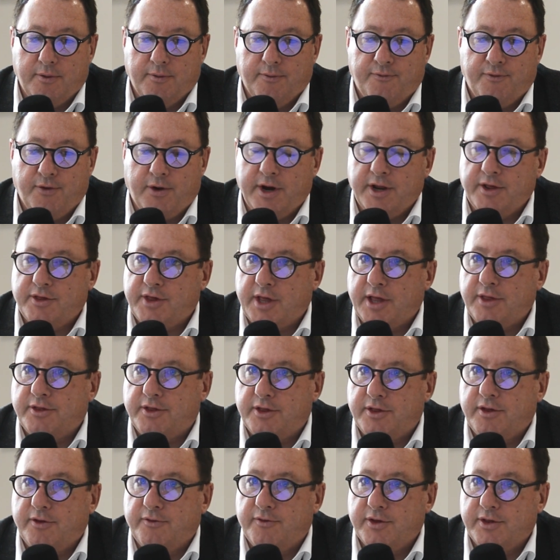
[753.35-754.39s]
very
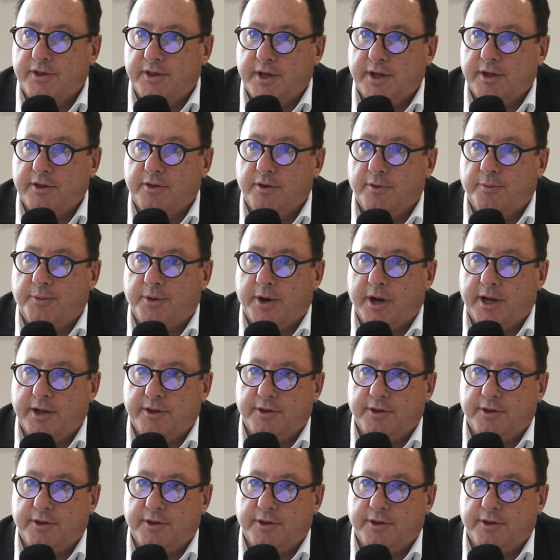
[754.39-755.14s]
sensitive, isn't it, to price?